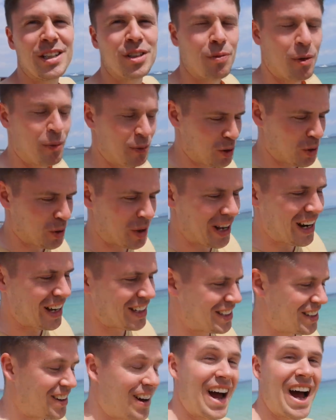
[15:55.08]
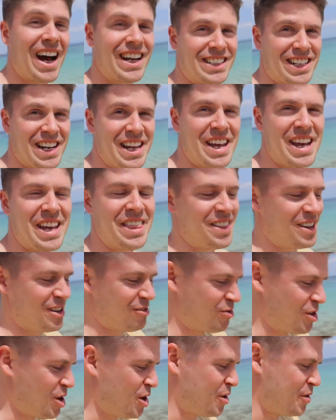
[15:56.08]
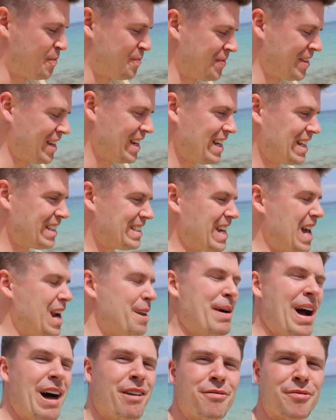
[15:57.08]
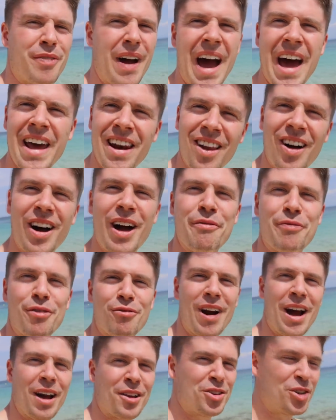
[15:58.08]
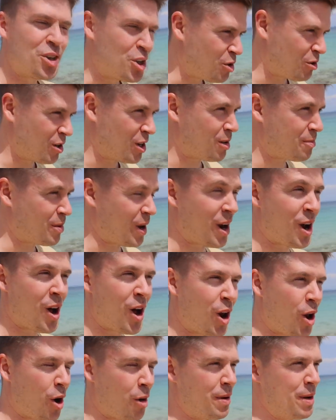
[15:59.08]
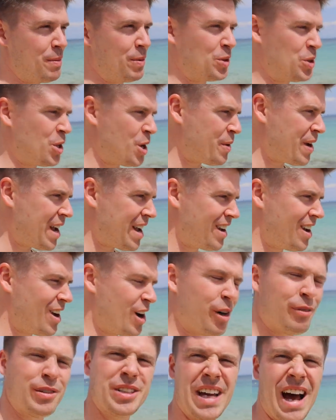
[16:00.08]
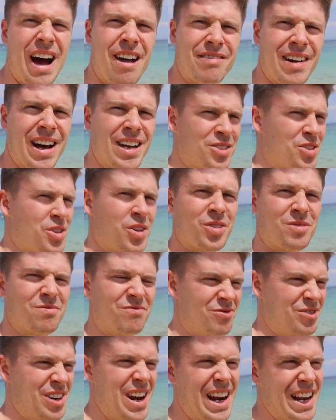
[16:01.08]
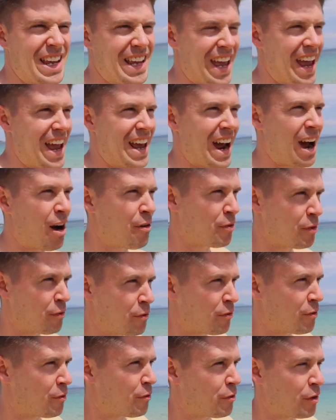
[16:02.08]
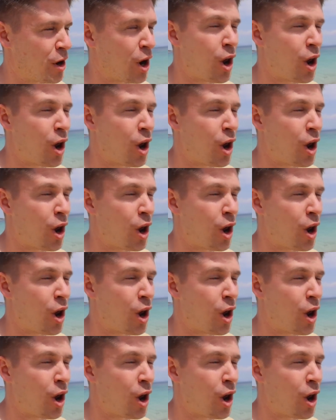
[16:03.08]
So we were talking last night actually in the room saying about van life around Europe. I know a lot of people do it. Obviously our van's not really kitted out for, for